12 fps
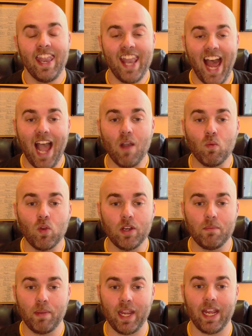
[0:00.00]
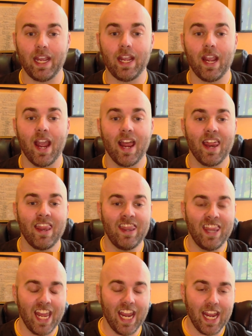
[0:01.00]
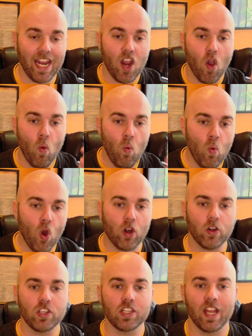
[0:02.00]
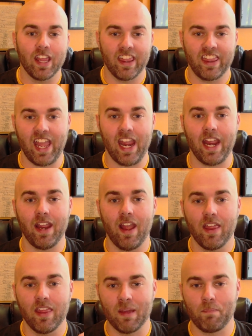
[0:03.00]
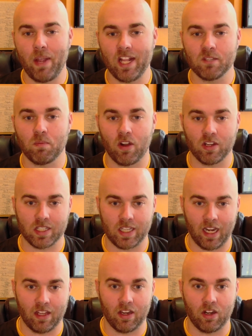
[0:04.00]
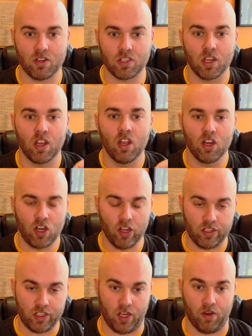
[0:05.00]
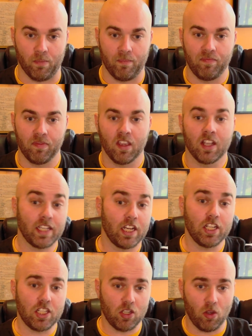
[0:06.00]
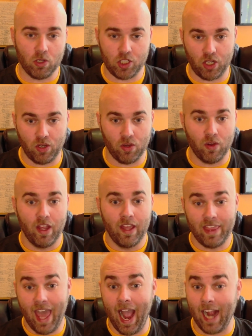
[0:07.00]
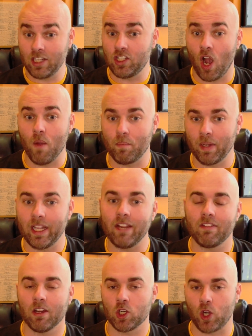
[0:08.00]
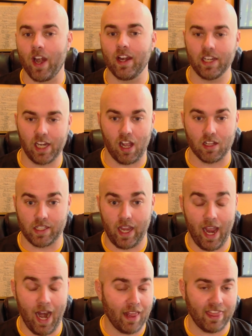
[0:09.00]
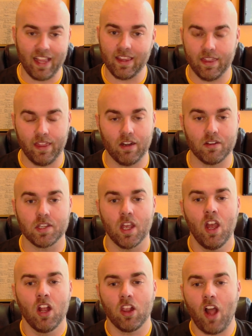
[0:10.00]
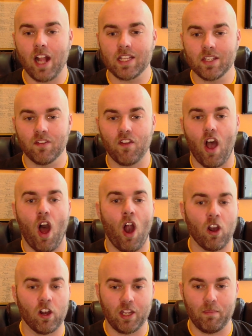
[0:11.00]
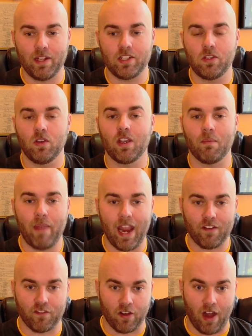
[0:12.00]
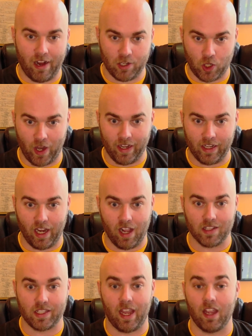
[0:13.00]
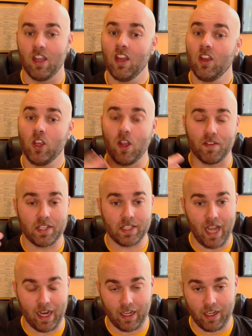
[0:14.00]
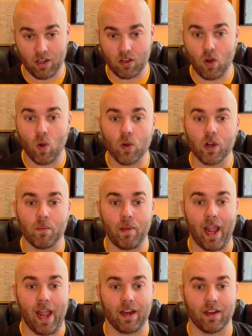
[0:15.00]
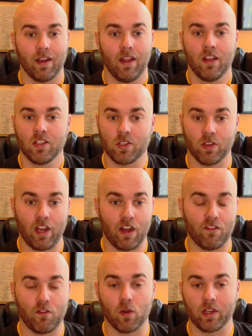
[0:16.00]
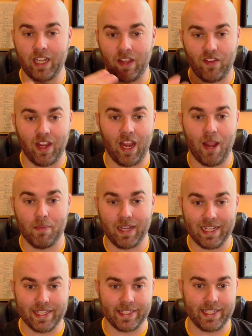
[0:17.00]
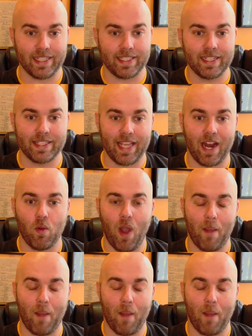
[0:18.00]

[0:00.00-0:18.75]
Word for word: That would be the worst thing the Pittsburgh Steelers could do. Because I just told you that I don't believe they're trading Diontae. And I think that there's lots of arguments you can make for not trading Diontae. You have a second-year quarterback. So therefore, giving him consistent set